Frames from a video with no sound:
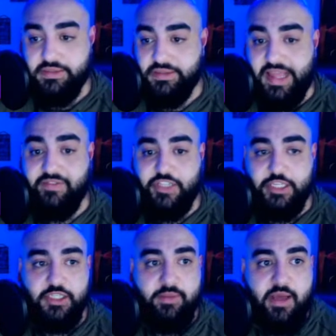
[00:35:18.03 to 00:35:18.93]
a
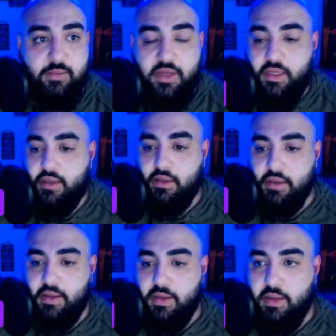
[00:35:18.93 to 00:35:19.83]
life-changing amount of money.
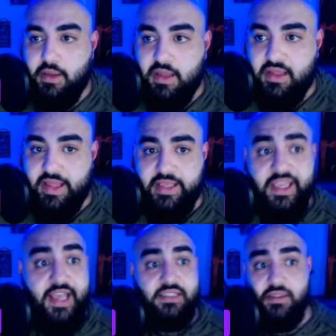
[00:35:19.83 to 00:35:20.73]
And like,
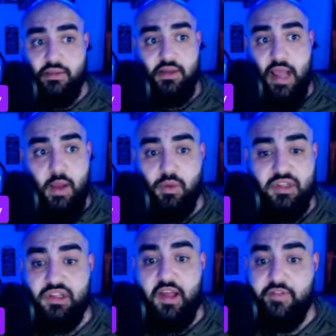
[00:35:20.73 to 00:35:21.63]
yes, I would
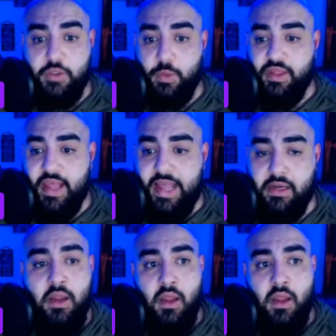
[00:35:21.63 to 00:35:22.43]
love to win that